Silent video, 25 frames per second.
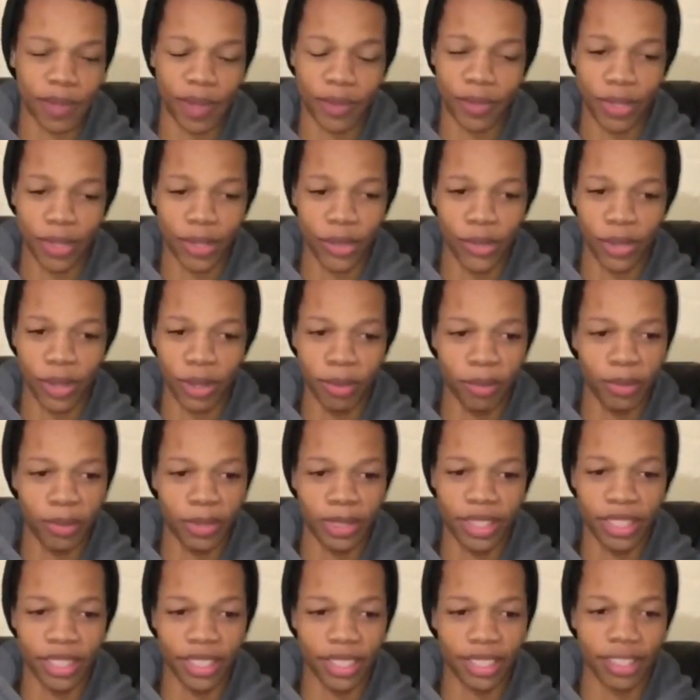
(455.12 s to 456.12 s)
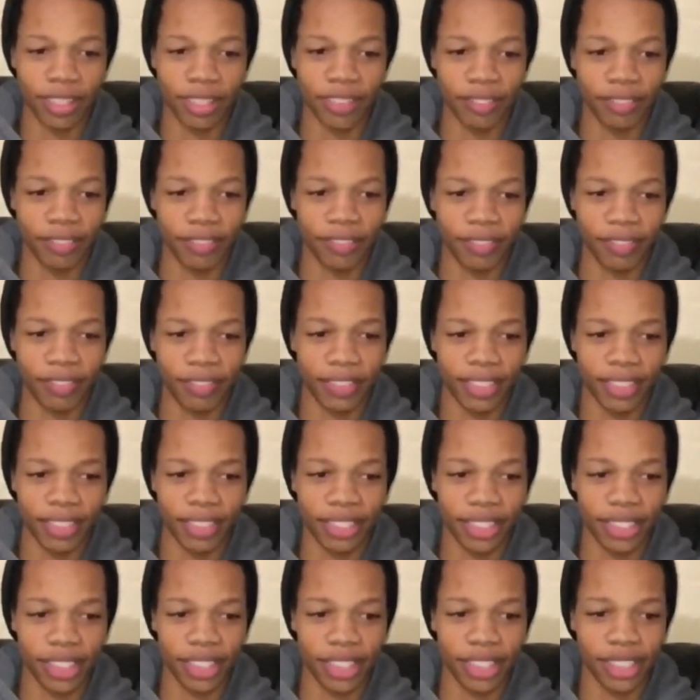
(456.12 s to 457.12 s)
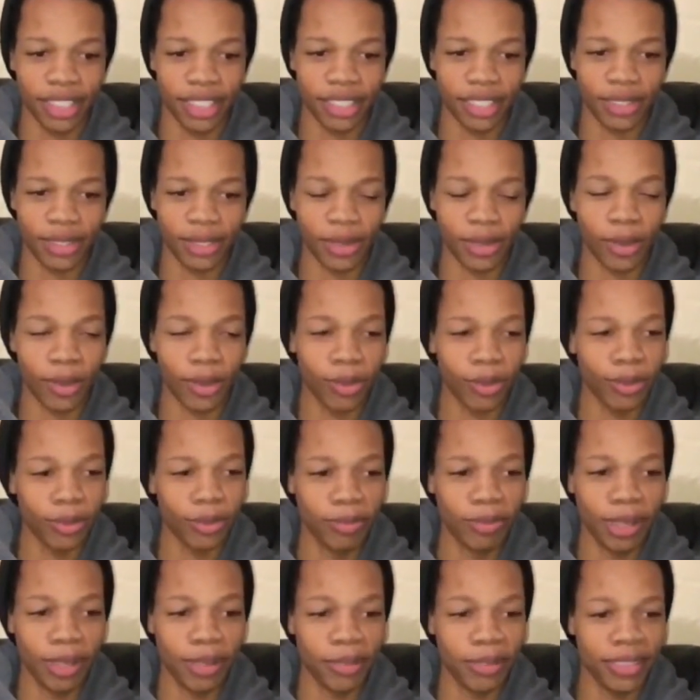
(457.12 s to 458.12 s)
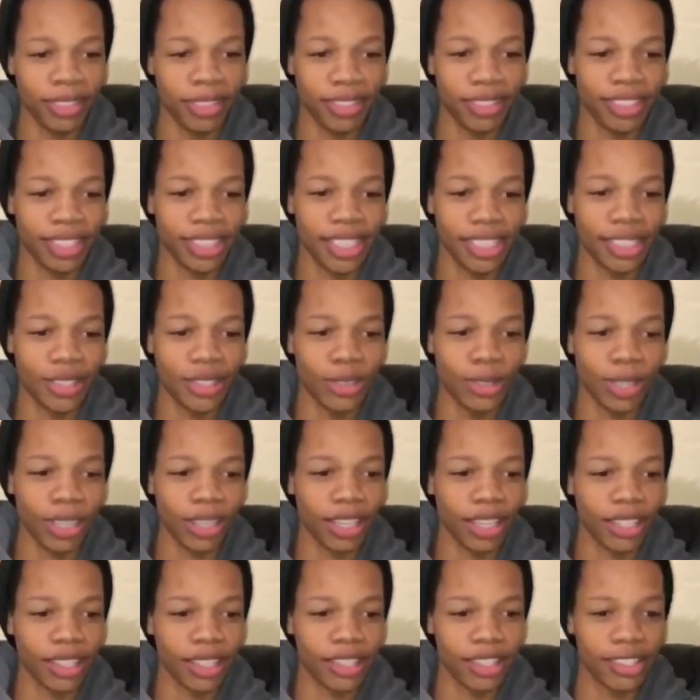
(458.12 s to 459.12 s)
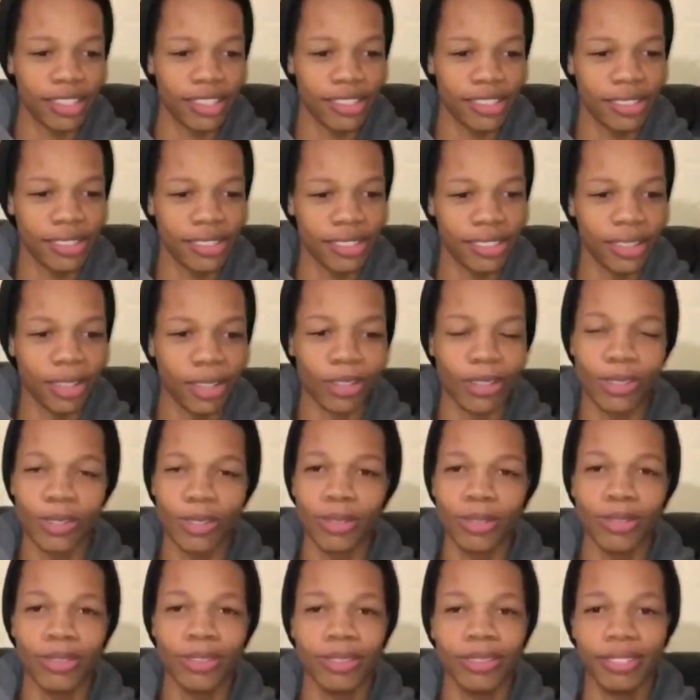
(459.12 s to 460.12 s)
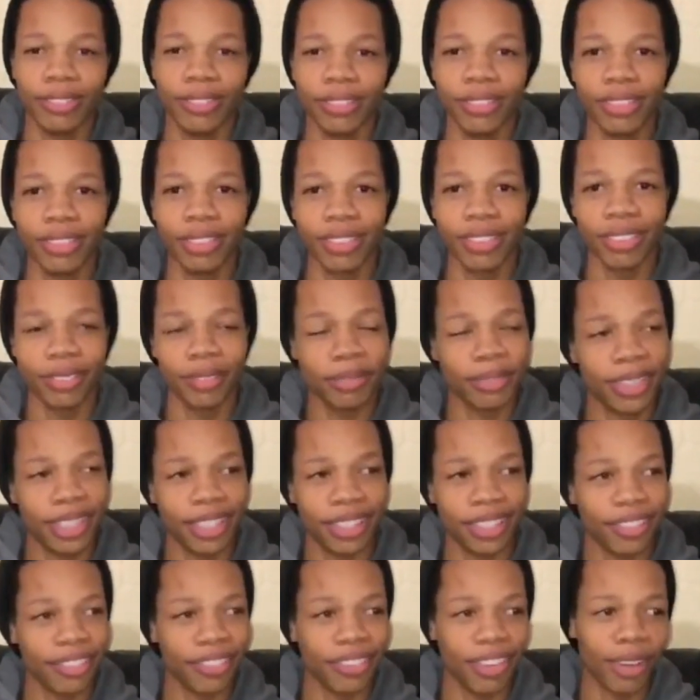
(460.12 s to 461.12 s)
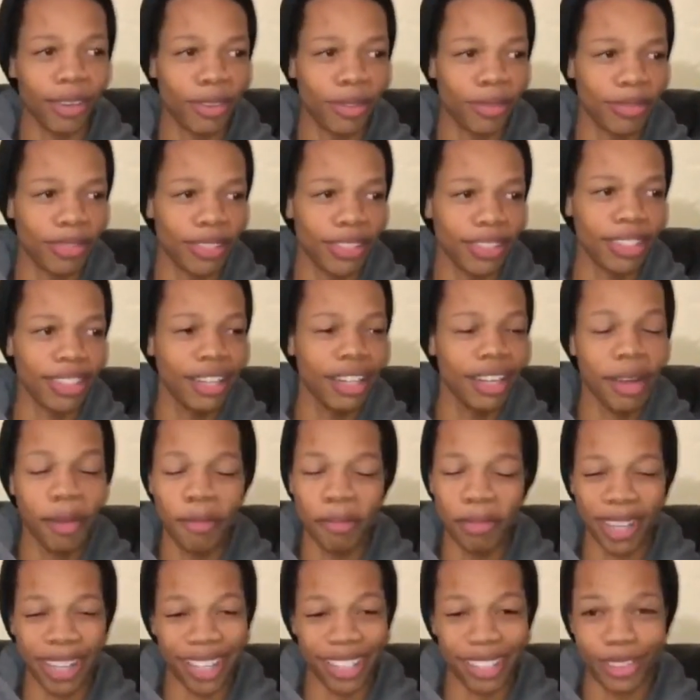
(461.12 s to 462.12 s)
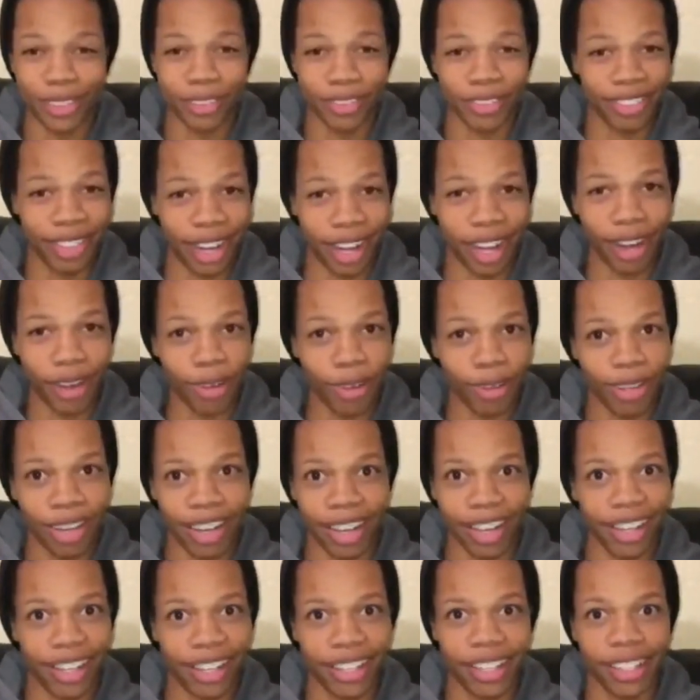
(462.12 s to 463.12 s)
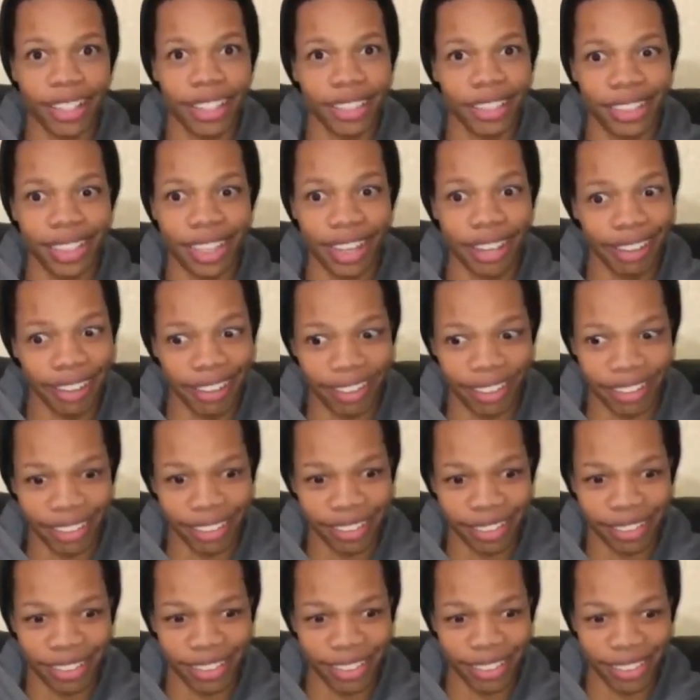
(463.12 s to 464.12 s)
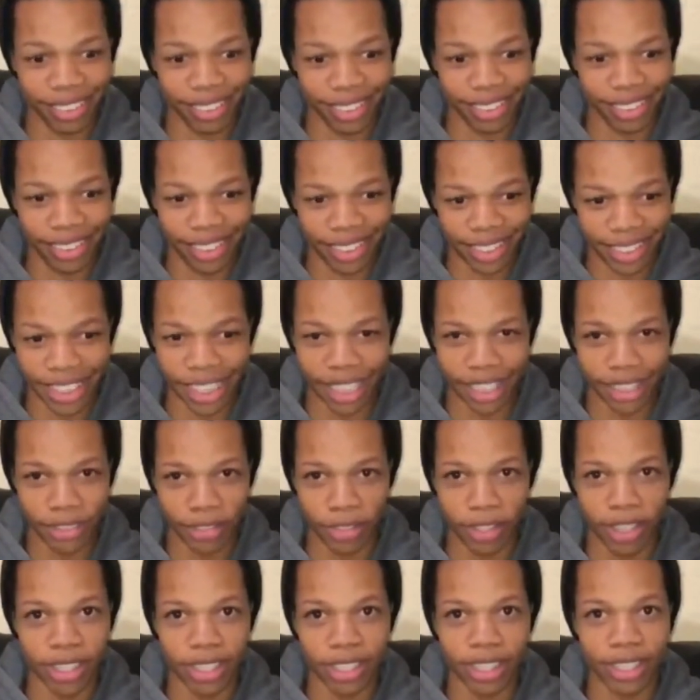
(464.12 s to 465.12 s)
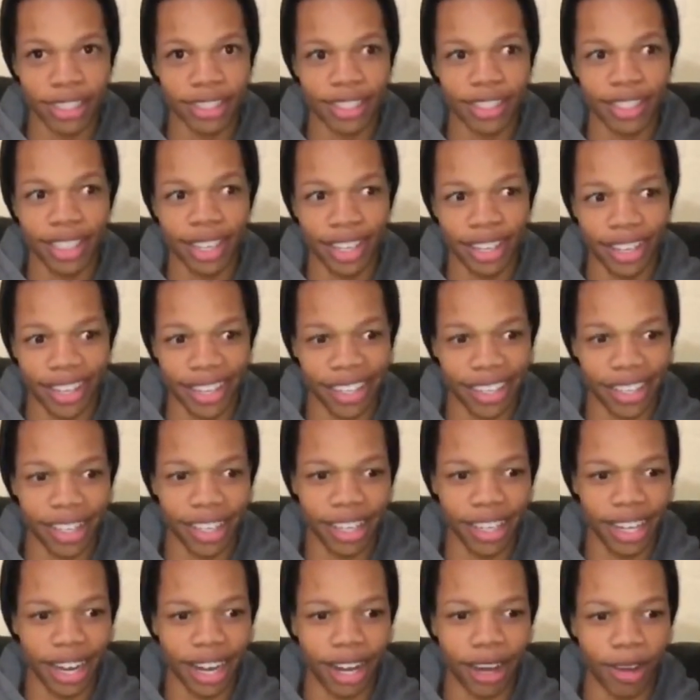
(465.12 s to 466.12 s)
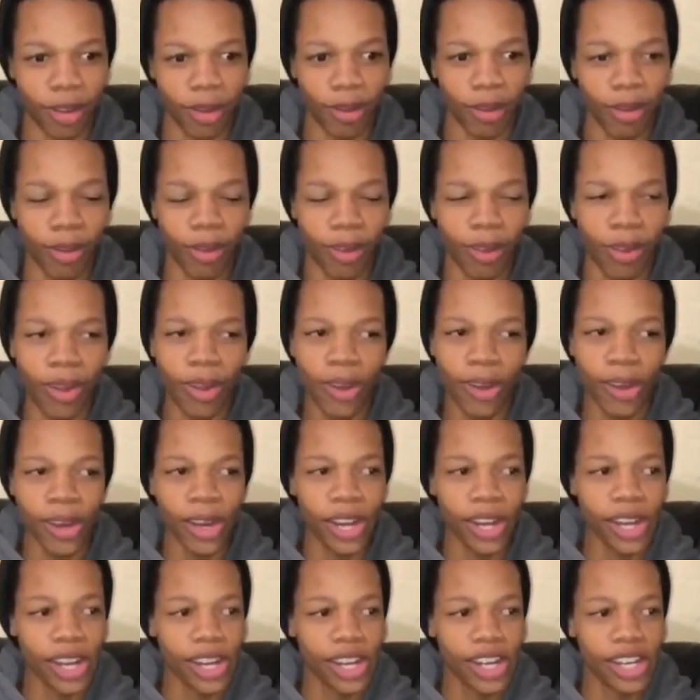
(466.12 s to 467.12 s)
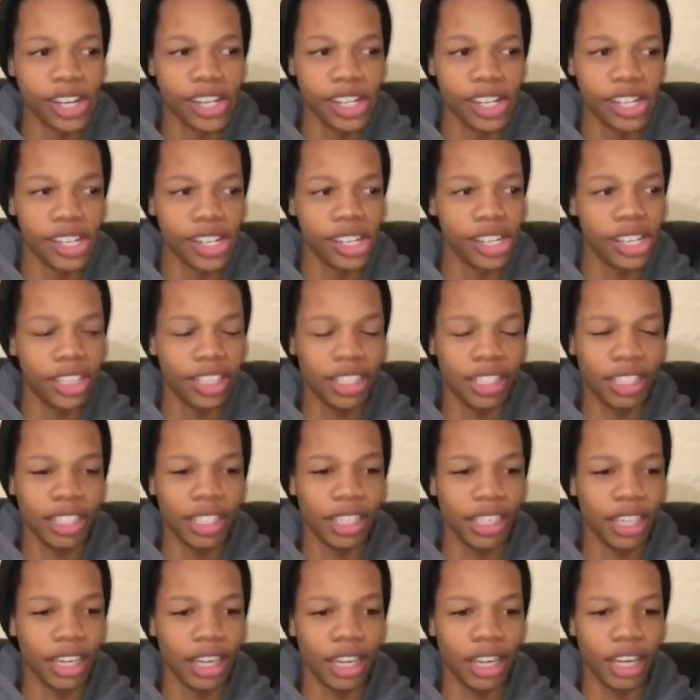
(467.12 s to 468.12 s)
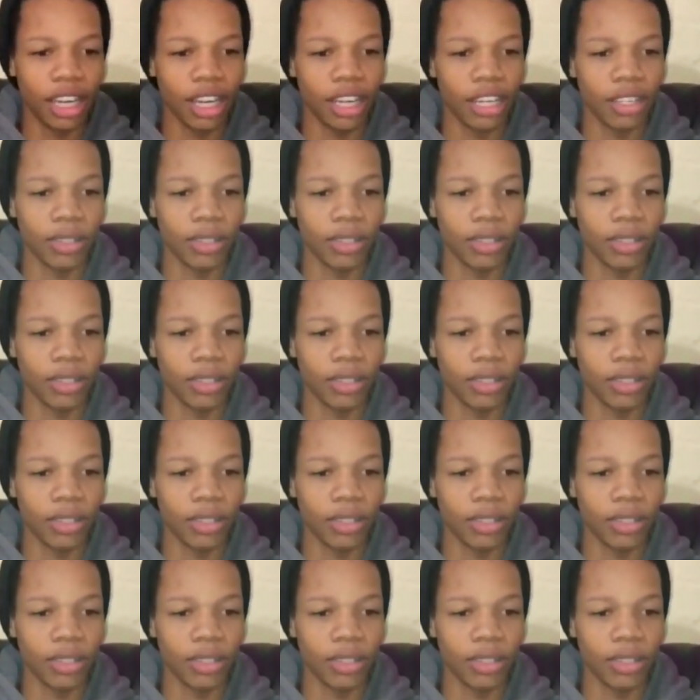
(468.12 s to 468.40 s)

we grew up with this stuff, so maybe teach your kids not to objectify women. But as of now, like the generations that are here now, yeah, I